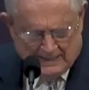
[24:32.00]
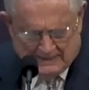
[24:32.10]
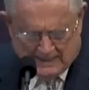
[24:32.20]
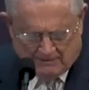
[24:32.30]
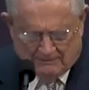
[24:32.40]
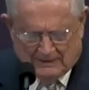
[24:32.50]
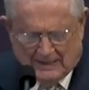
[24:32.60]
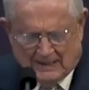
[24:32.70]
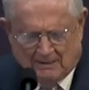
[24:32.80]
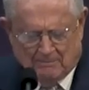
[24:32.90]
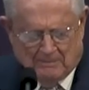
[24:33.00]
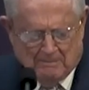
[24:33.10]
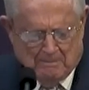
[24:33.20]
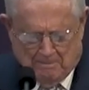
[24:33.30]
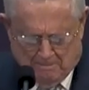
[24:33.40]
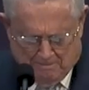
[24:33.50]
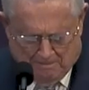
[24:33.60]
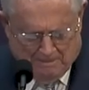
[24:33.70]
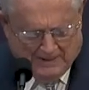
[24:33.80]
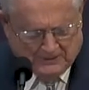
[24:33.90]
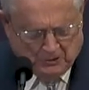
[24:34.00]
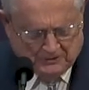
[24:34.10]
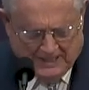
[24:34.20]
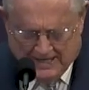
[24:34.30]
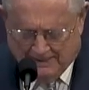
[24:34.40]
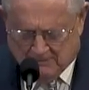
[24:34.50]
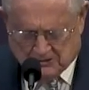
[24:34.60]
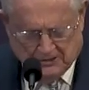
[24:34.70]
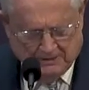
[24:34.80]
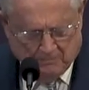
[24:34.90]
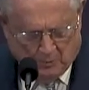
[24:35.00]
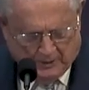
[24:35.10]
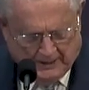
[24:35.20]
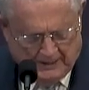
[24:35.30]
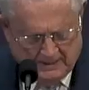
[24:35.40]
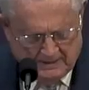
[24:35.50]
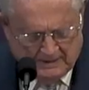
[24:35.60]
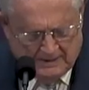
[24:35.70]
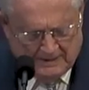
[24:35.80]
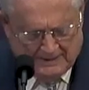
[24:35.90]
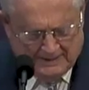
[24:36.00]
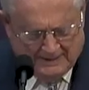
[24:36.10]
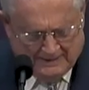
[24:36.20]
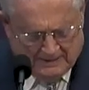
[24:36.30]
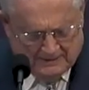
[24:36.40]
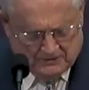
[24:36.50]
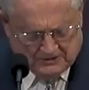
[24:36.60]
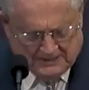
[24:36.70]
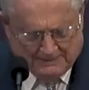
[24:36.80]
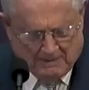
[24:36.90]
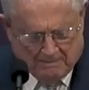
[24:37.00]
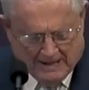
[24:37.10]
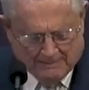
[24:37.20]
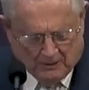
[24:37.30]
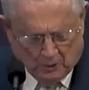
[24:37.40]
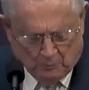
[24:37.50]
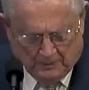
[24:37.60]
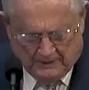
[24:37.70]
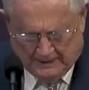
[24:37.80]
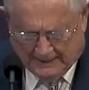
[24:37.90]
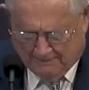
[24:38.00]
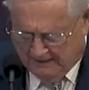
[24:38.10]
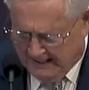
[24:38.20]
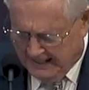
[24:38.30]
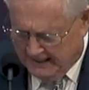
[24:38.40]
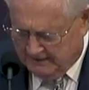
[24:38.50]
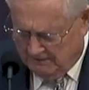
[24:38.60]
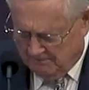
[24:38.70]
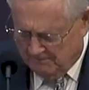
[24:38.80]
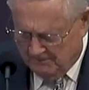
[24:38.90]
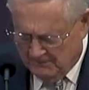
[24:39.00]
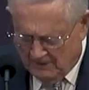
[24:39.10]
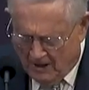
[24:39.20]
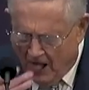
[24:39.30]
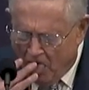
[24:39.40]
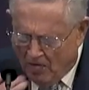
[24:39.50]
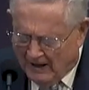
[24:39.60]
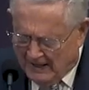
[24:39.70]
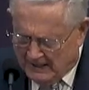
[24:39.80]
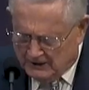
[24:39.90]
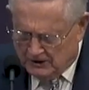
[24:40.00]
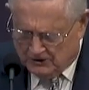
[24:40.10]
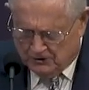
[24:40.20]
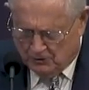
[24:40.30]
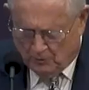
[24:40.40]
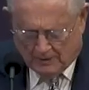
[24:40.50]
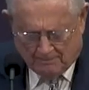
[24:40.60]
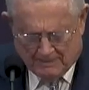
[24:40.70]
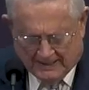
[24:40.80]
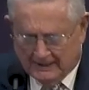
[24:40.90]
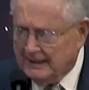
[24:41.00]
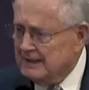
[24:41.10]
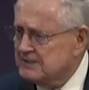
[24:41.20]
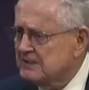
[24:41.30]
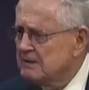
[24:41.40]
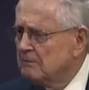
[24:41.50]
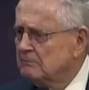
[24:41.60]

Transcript: Now, I took time yesterday morning, just had my Bible open, and I began to make a list